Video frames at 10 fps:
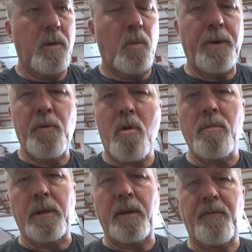What
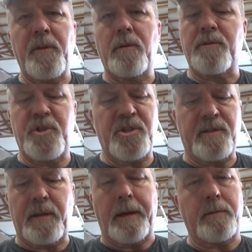normally feels
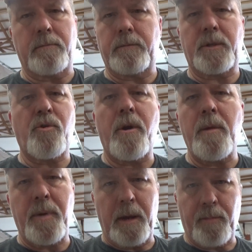just like cray
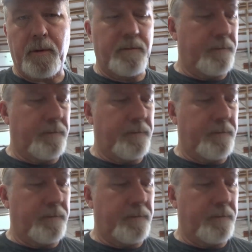paper,